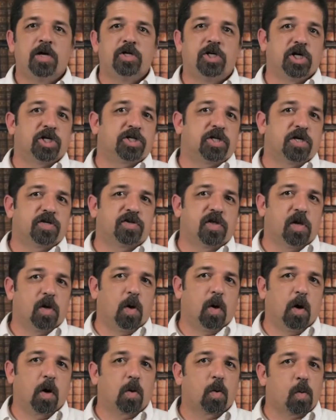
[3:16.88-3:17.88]
Just as the
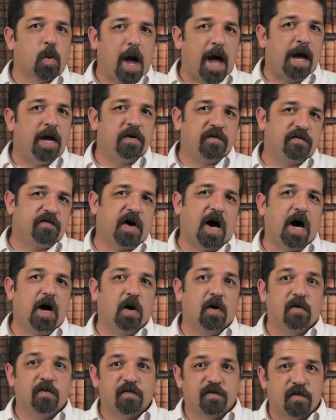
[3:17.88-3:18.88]
Lord rained
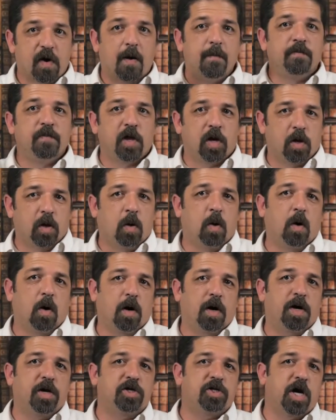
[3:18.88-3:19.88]
fire from the
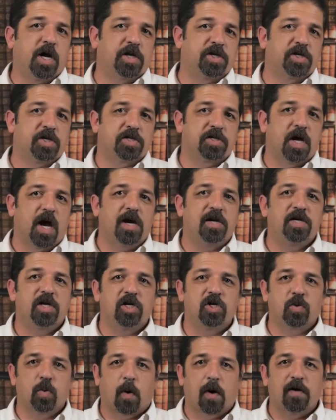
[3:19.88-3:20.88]
Lord in Genesis
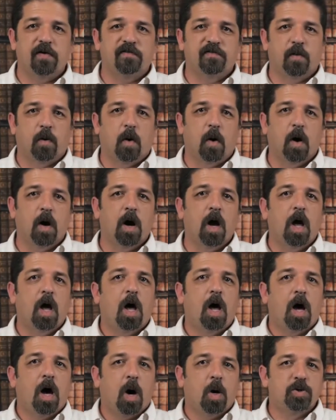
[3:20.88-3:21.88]
19:24,
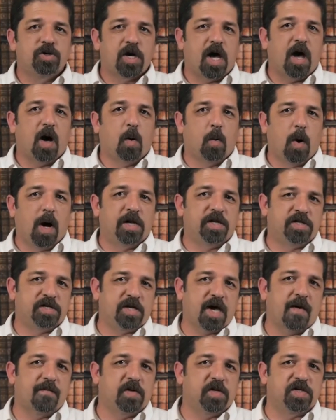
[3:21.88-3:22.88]
Hosea
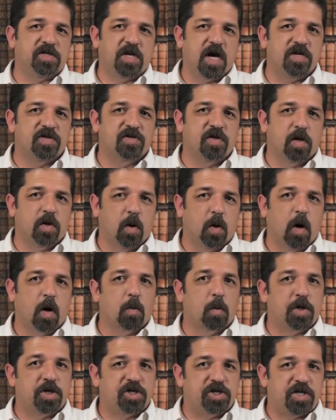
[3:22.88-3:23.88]
1:7 says the
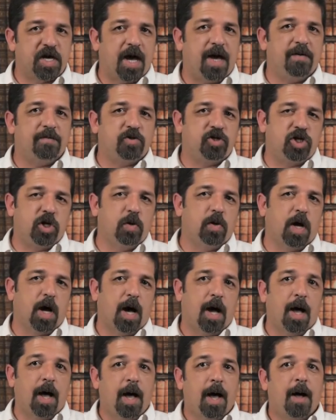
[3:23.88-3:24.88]
Lord would save
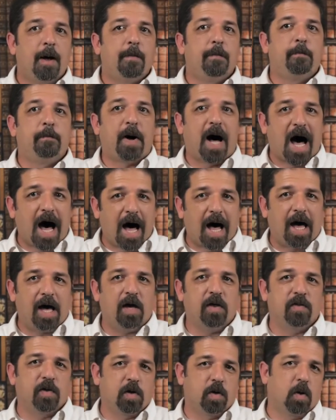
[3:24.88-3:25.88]
Judah
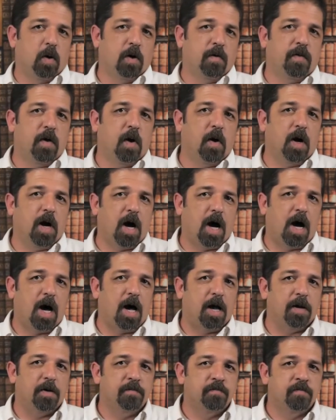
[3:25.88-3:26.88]
by the Lord their
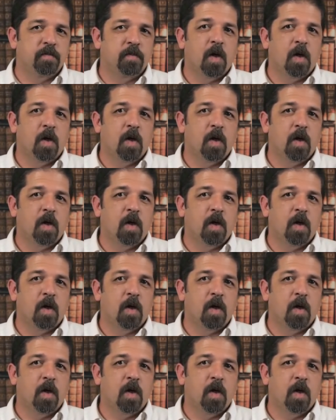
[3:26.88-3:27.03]
God.